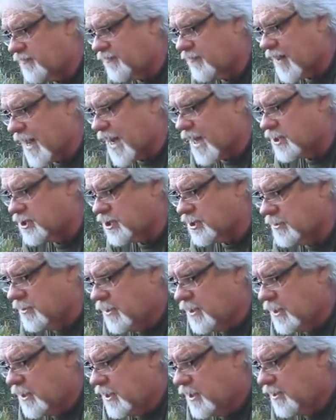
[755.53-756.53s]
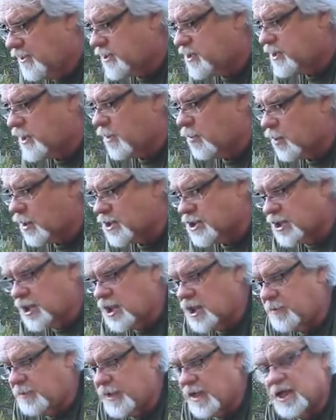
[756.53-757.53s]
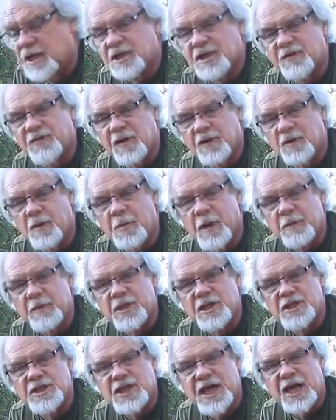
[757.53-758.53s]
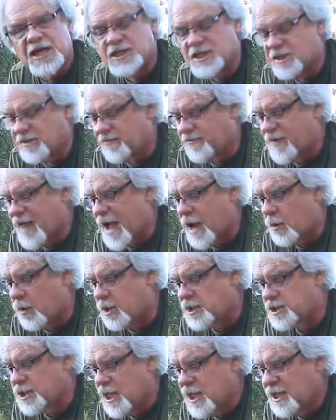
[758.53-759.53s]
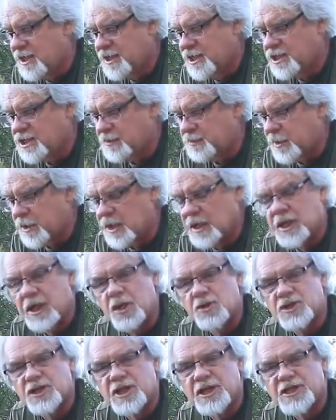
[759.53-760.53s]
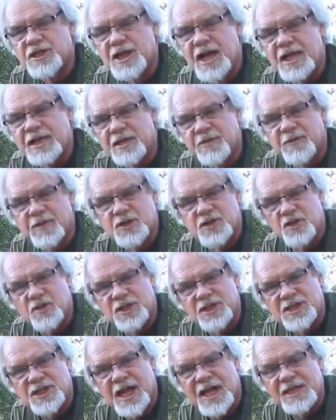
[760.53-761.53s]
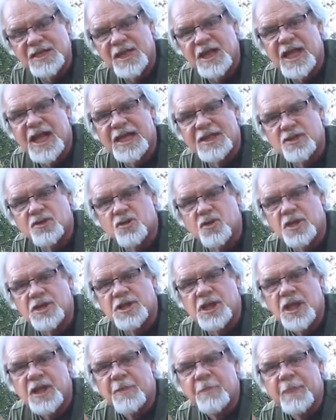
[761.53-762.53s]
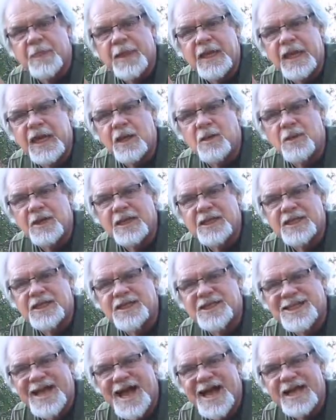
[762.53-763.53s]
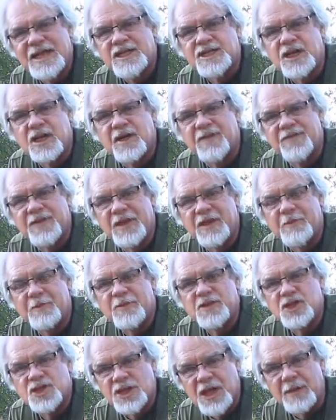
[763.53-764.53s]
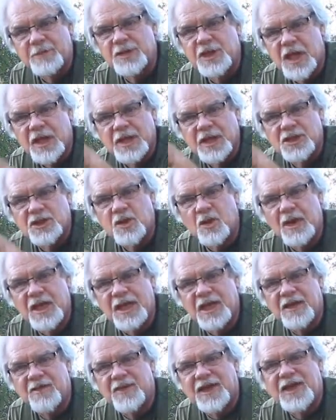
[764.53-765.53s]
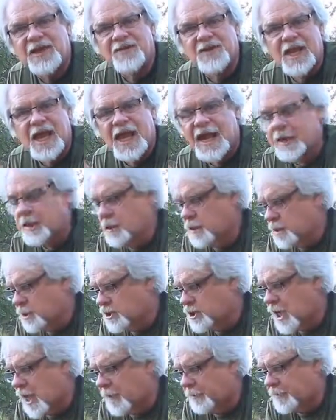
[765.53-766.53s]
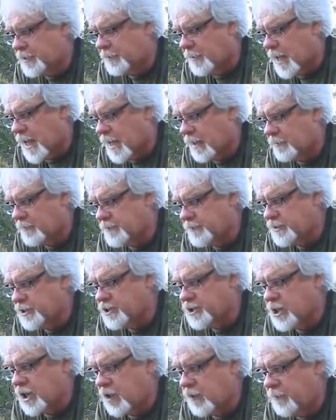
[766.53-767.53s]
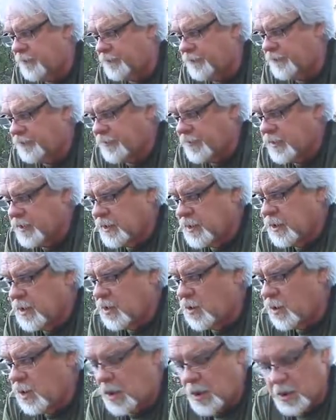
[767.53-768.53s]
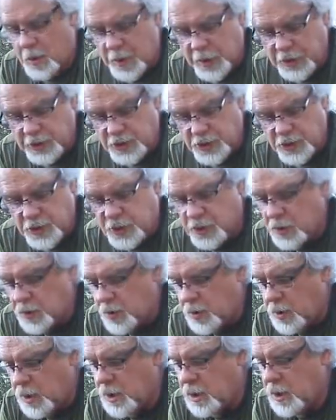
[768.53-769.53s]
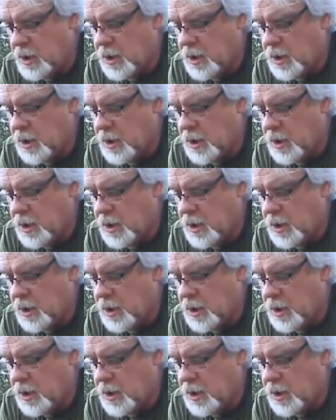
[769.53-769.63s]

the flash. This thing works good because if you remember the size of the flowers, this is pretty close to the size of it. So the size of the light source equaling the size of the subject is going to give even light top to bottom. So we're going to